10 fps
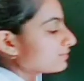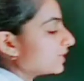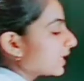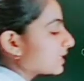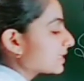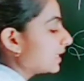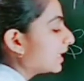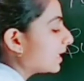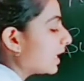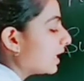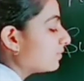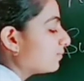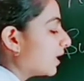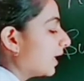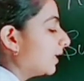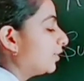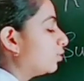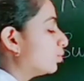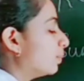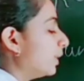we consider alpha into
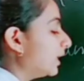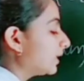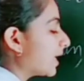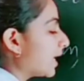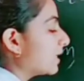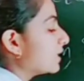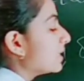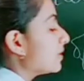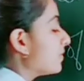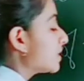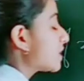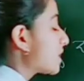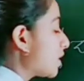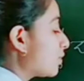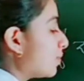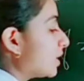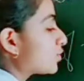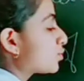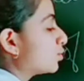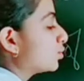beta which is equals
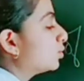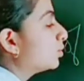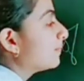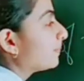to